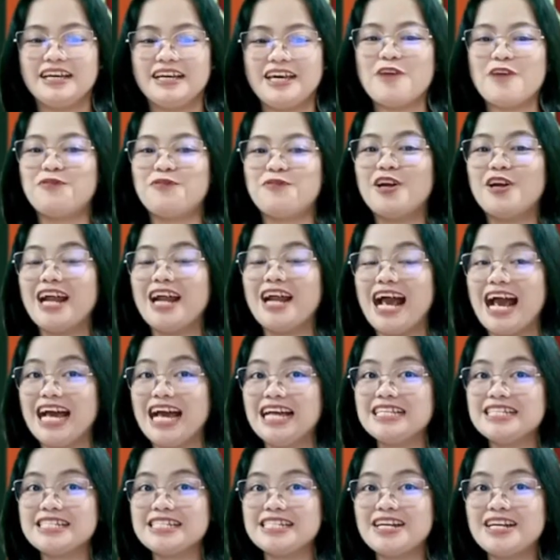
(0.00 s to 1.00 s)
If your
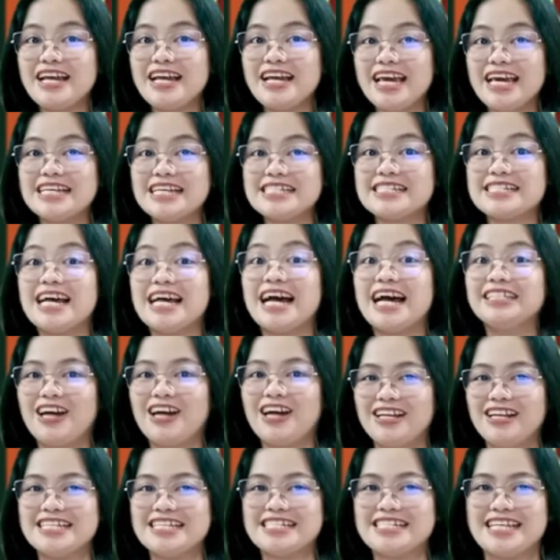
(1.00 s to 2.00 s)
answer is
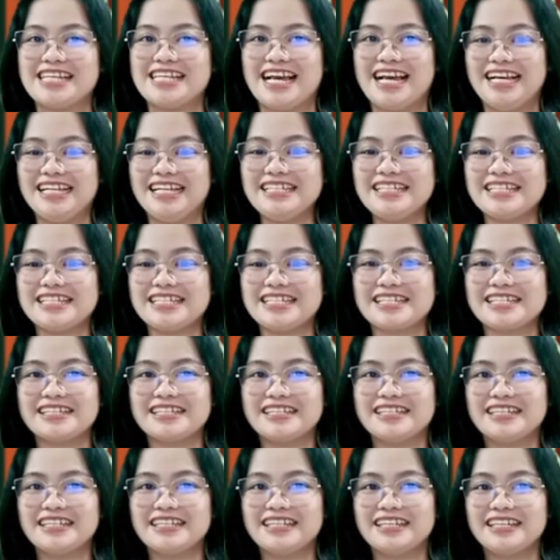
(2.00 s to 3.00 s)
adolescence,
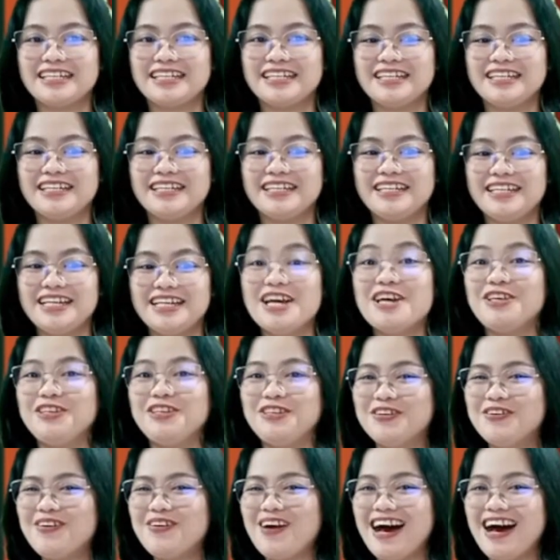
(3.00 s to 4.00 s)

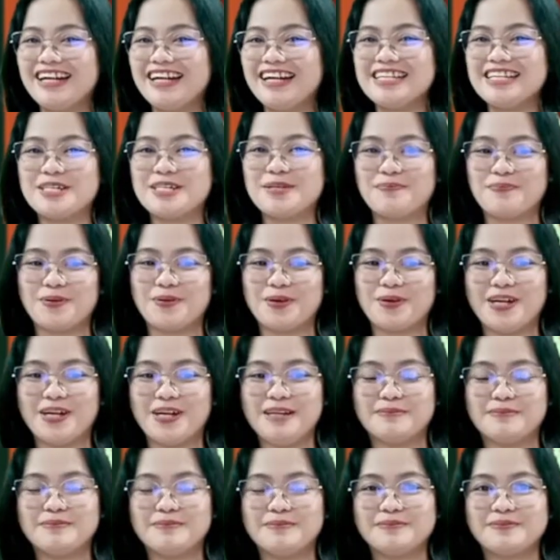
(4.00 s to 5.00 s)
you are
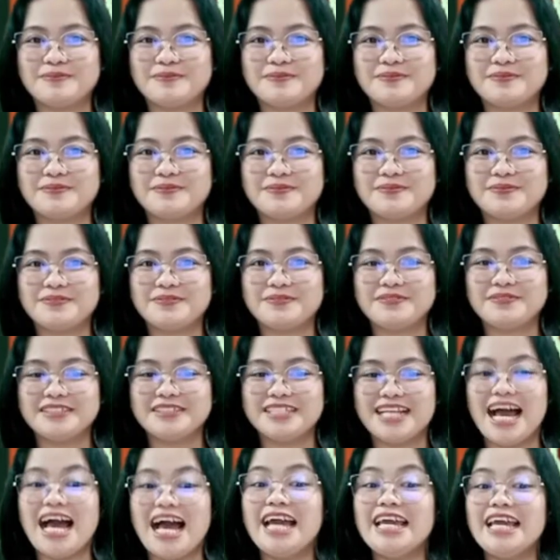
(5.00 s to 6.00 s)
superb!
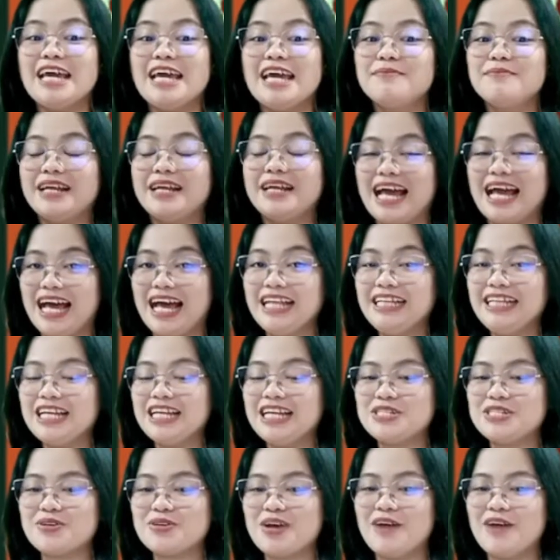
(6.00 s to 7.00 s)
I am glad
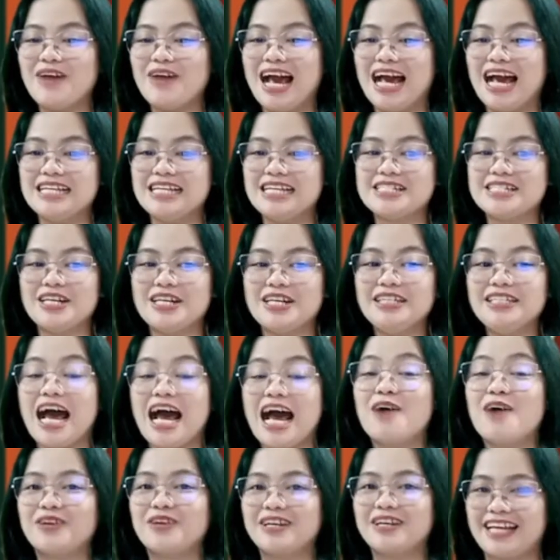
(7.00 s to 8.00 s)
that you have answered
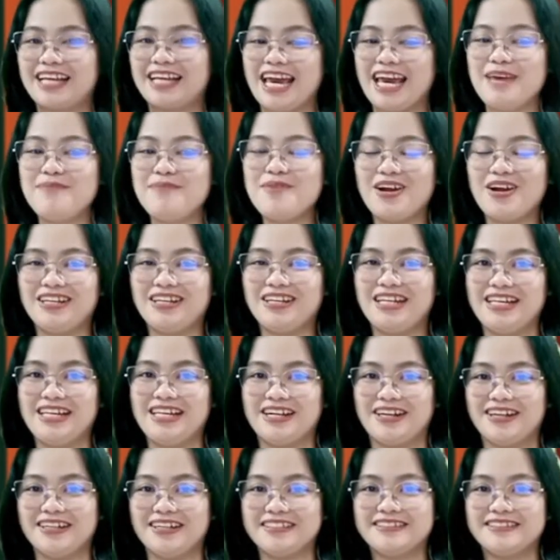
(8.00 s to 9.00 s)
our game
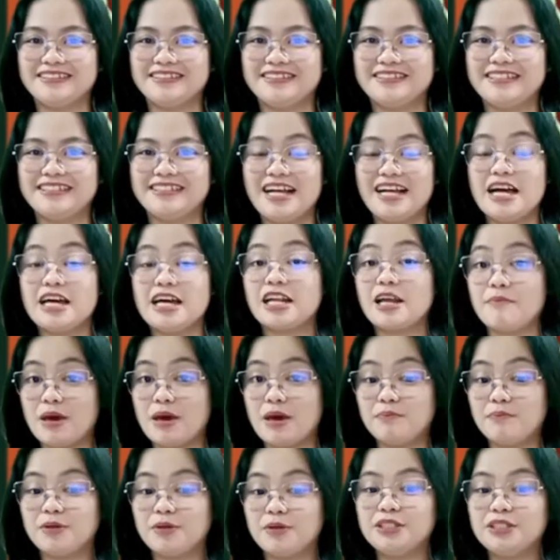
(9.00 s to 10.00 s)
earlier.
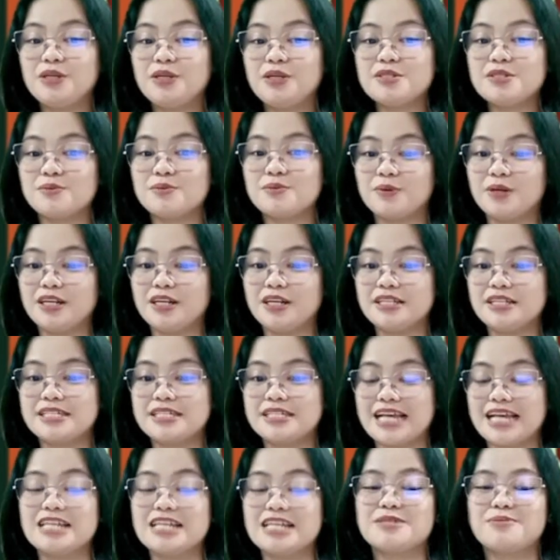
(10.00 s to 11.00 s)
Remember those
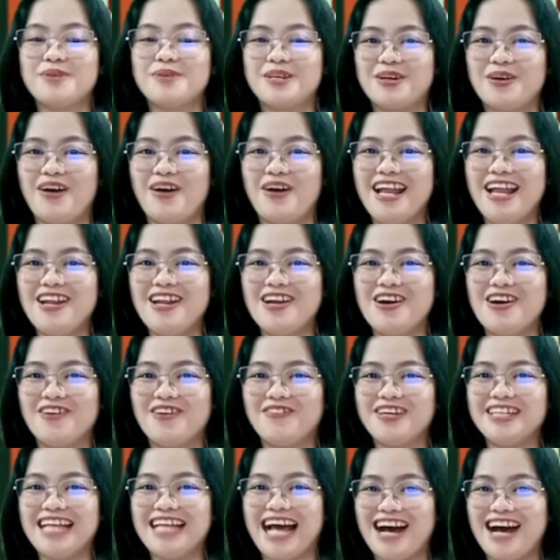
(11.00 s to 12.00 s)
words as we go
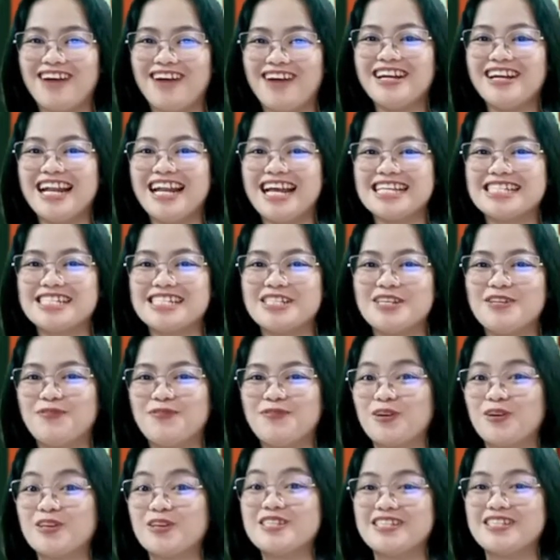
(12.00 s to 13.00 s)
along with our lesson
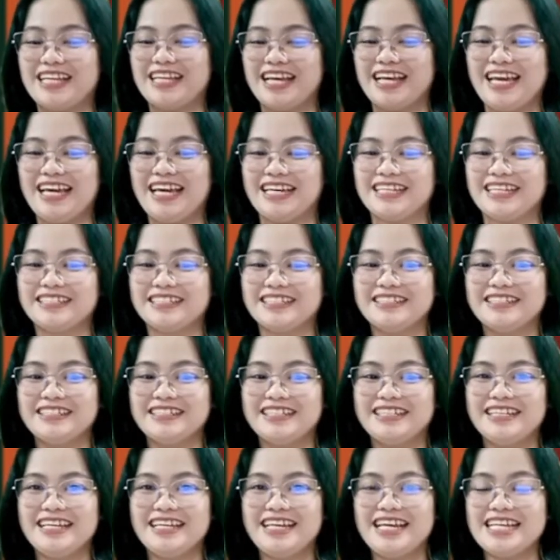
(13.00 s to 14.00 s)
for today.
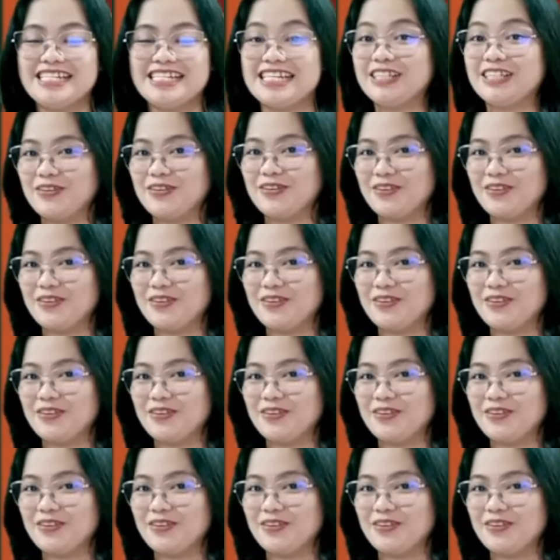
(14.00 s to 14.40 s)
Is it